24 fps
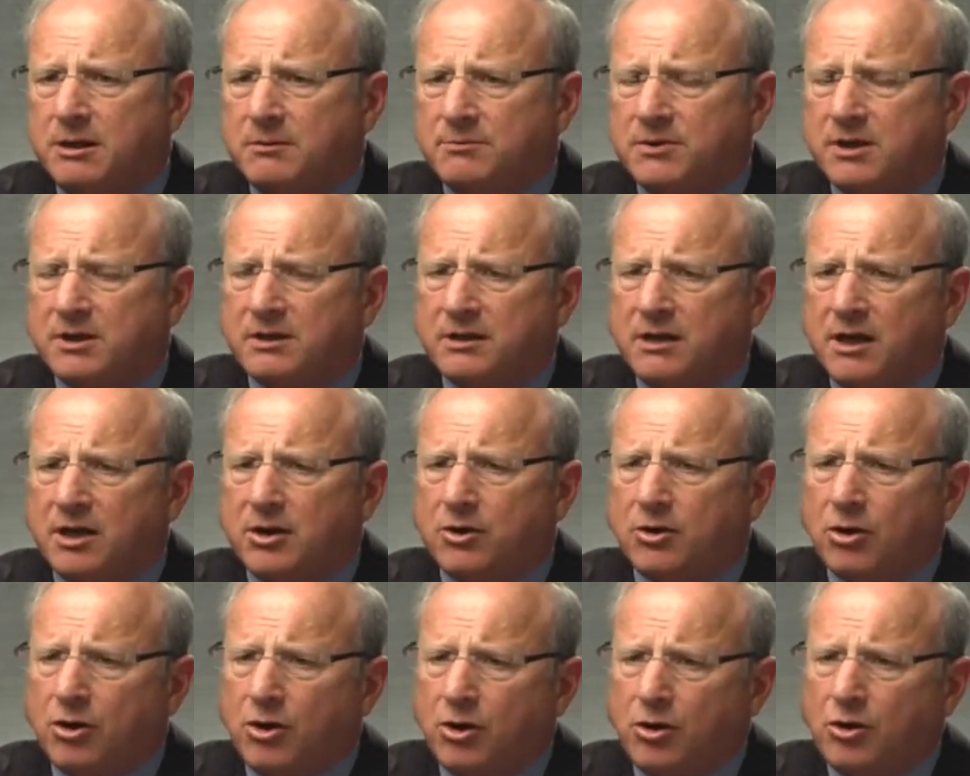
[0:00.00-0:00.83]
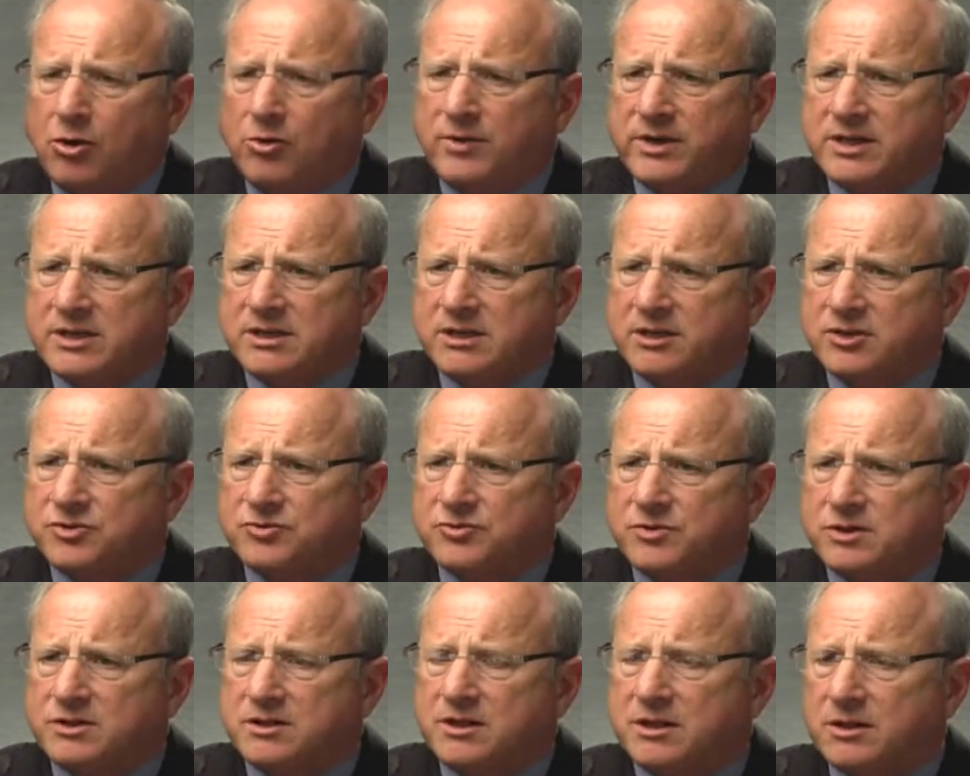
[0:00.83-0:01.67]
but they are always
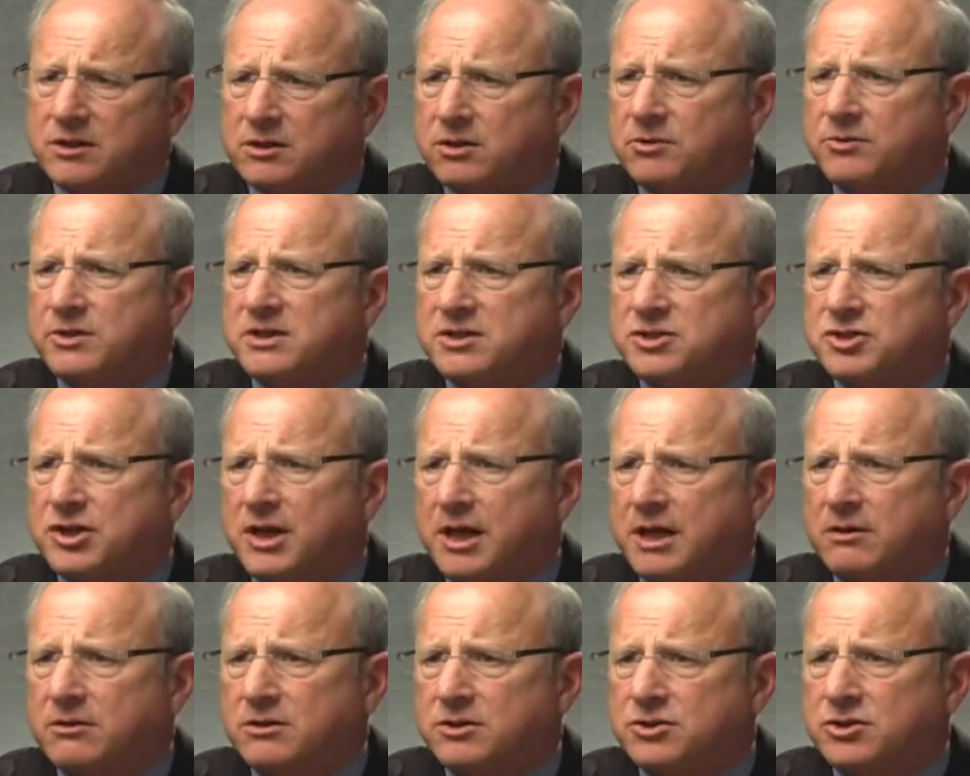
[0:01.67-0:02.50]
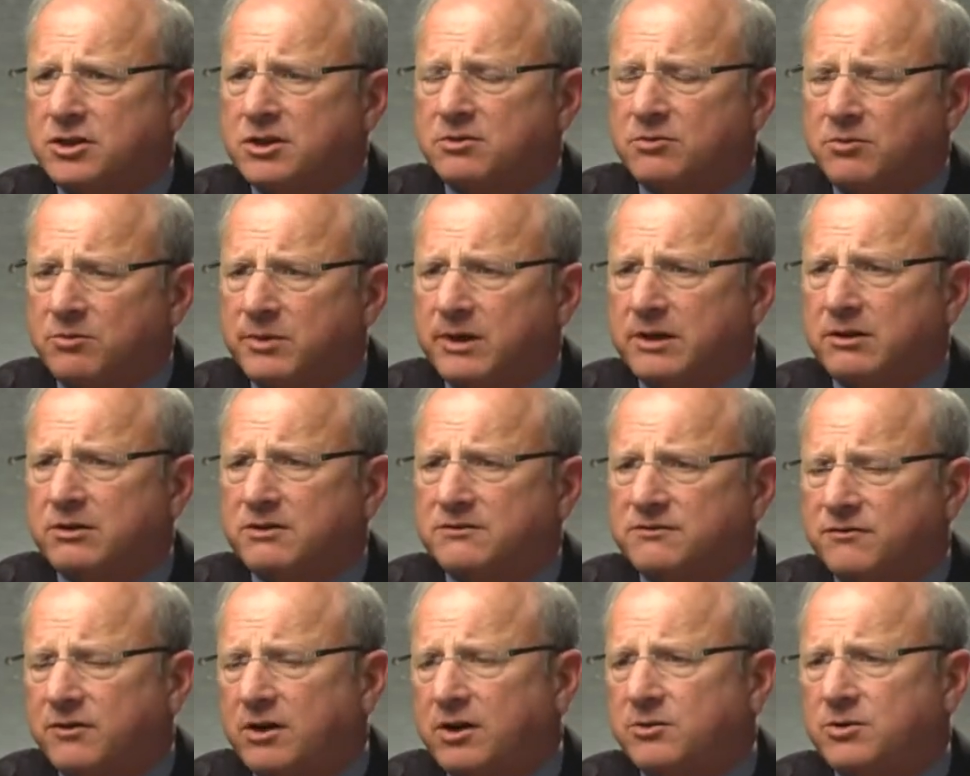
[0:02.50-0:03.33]
interesting and always challenging when we
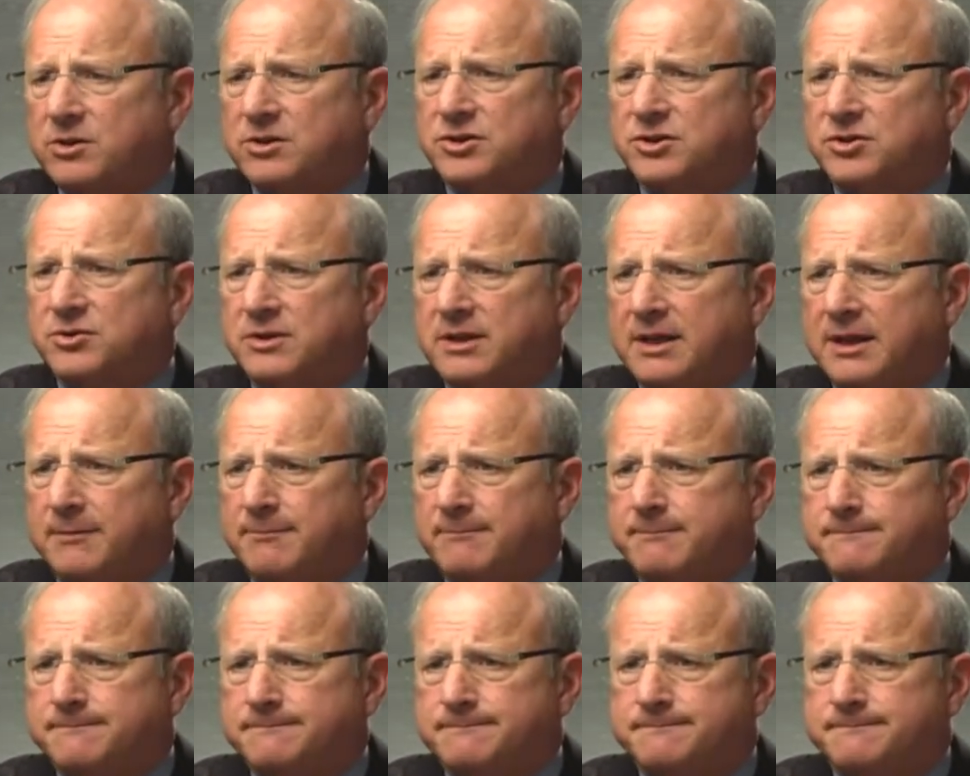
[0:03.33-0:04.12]
look forward to them.